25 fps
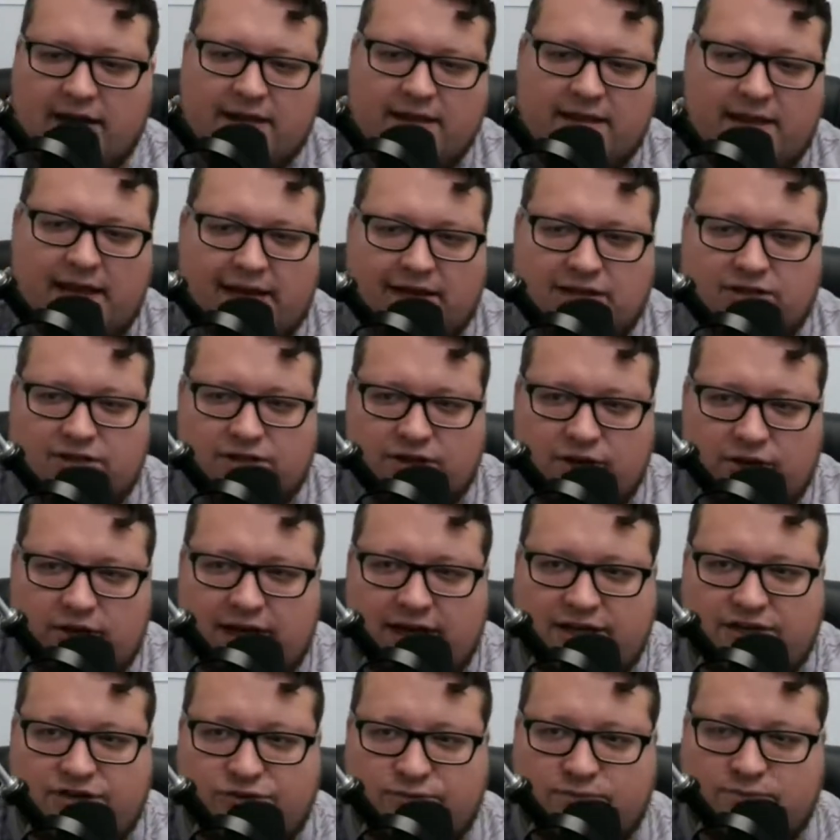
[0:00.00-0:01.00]
that is
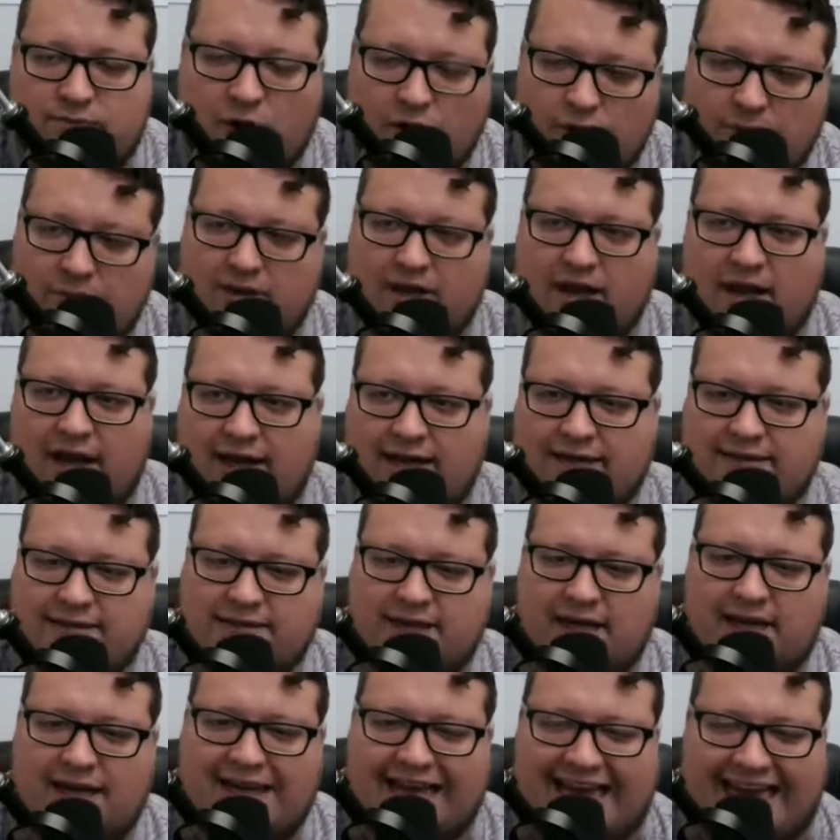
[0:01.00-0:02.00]
looking to mobilize
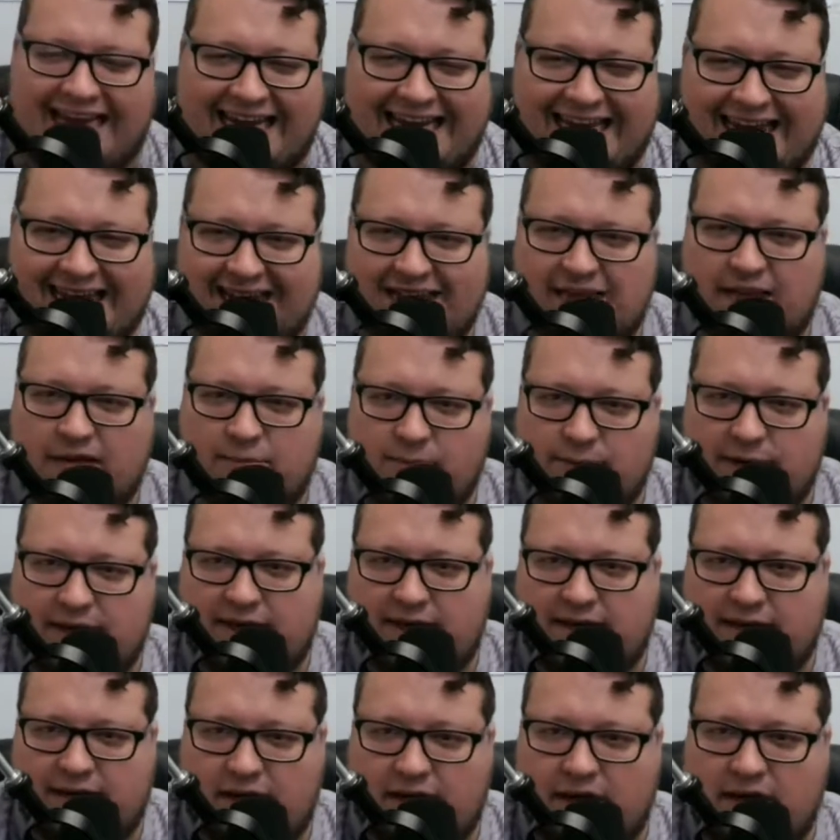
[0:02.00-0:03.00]
and get
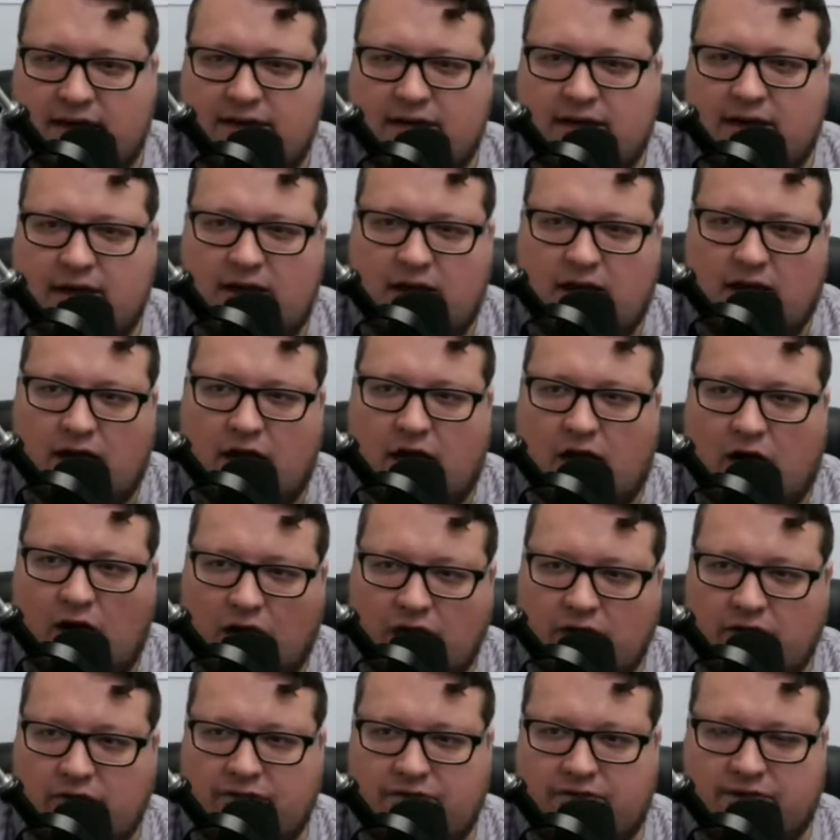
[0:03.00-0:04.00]
liberty done
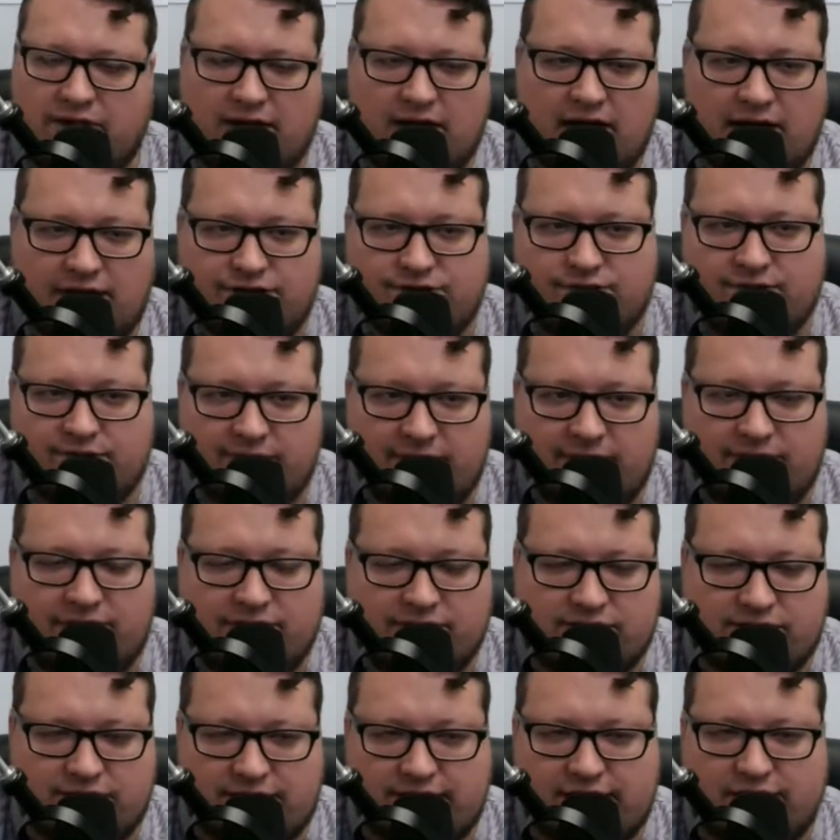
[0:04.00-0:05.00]
all over the country, whether
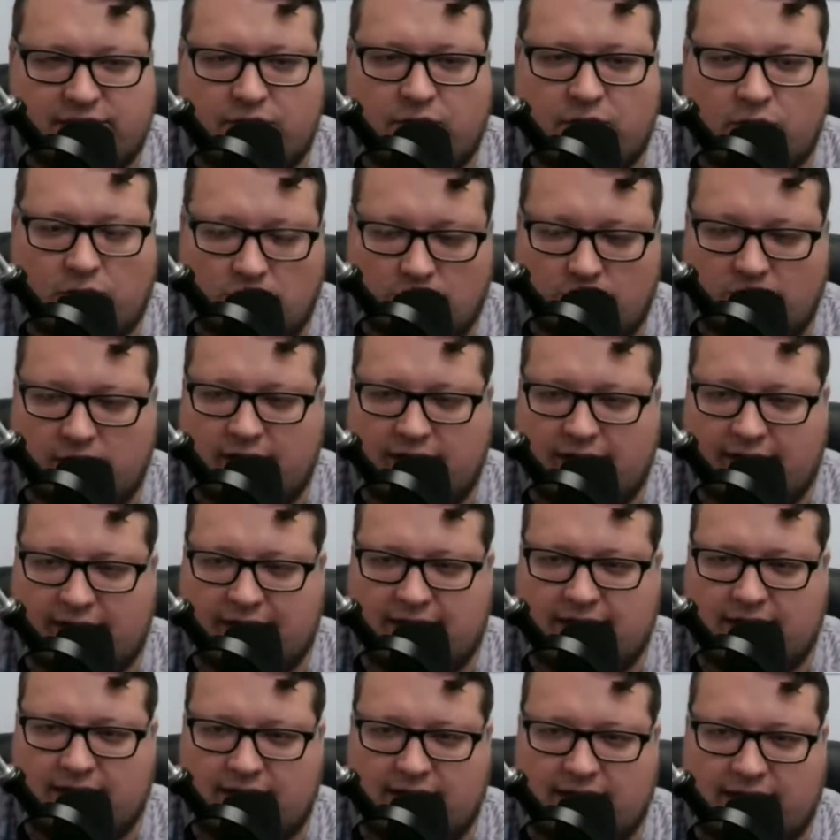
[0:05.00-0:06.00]
it's here or in
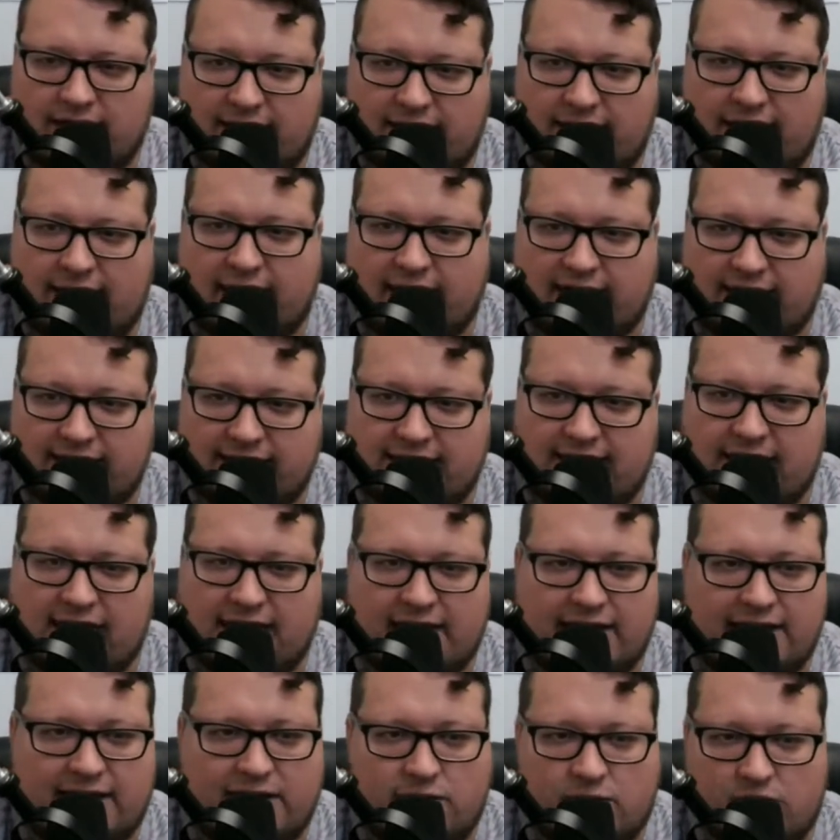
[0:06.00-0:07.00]

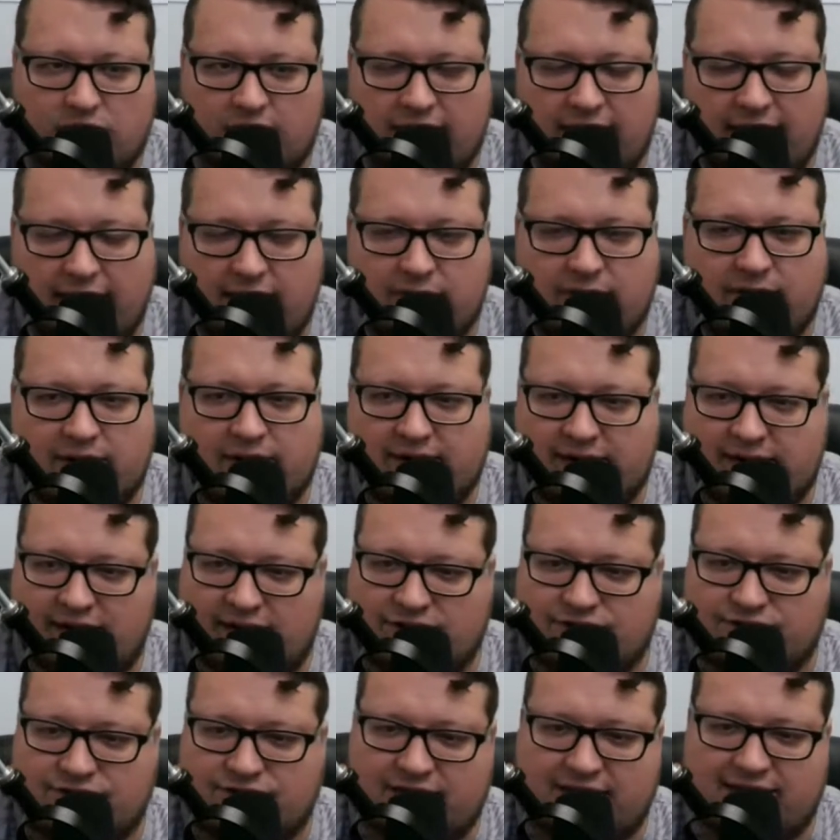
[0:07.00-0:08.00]
Kentucky or anywhere in the
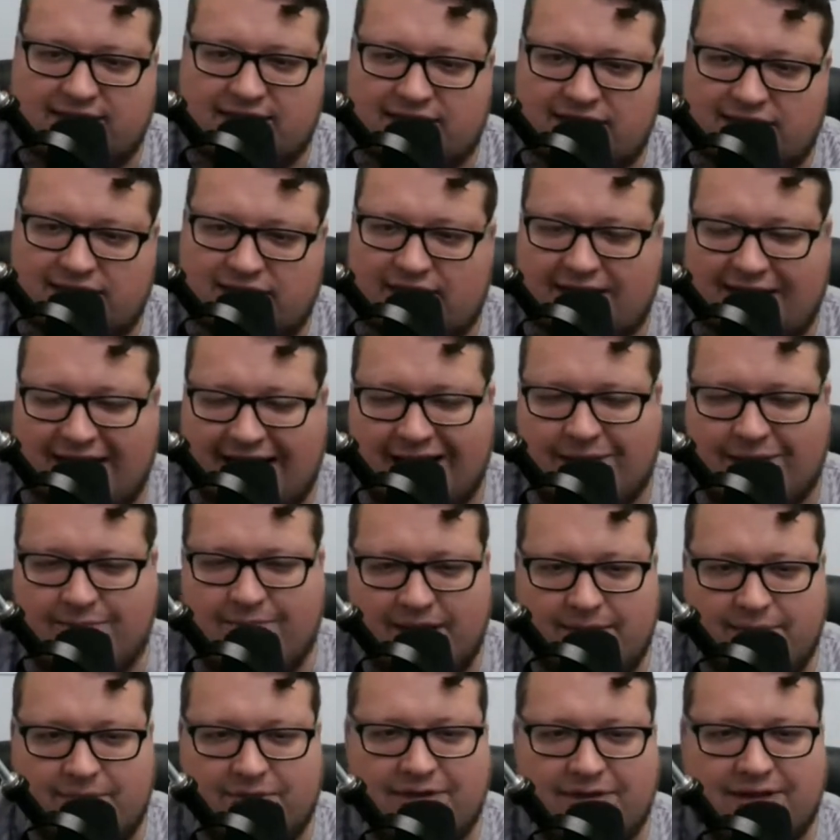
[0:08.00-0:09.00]
country, because I know a lot of
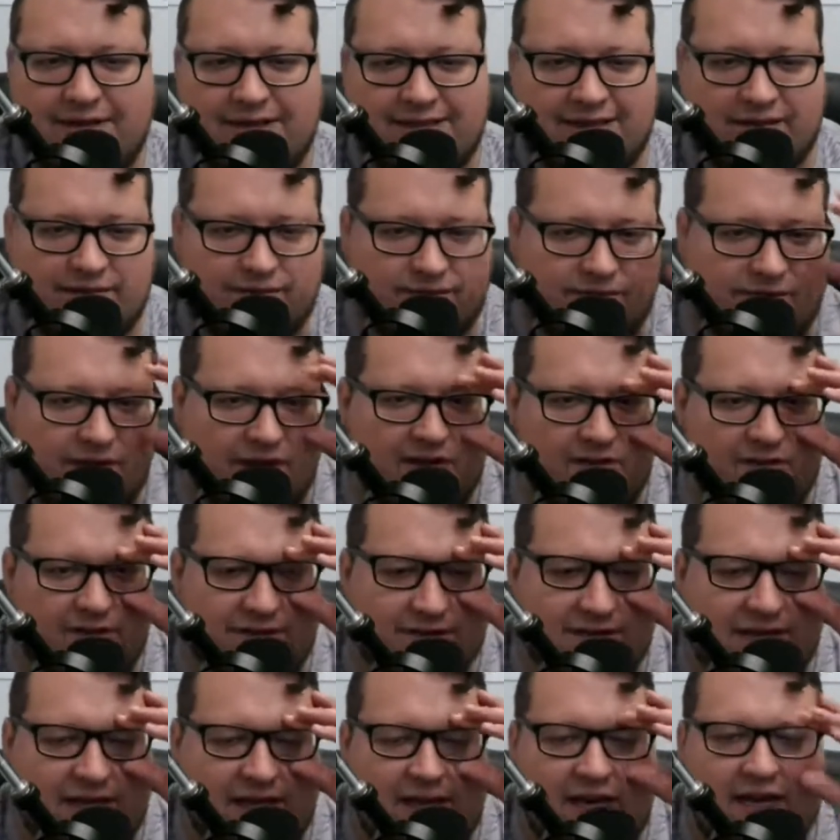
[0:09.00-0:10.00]
people listen and follow
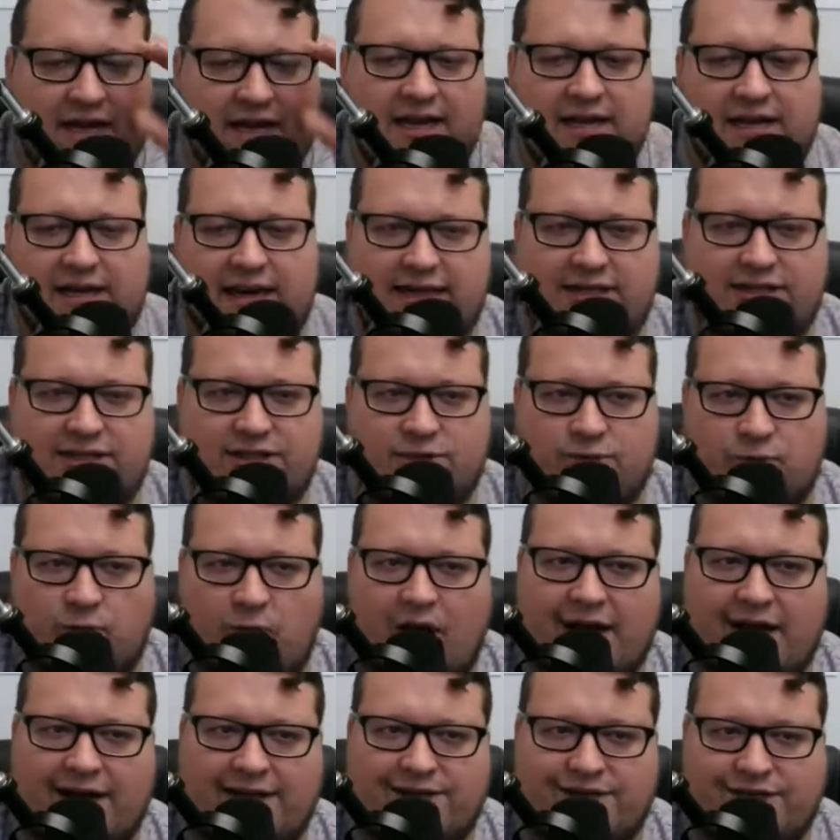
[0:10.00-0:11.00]
us
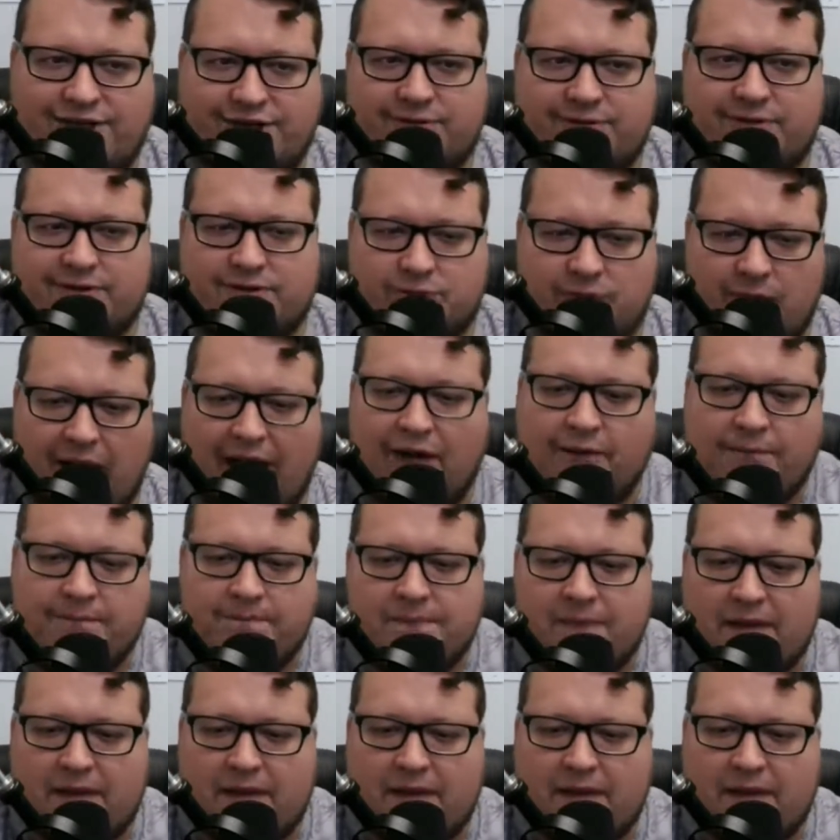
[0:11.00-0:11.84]
nationwide too as well.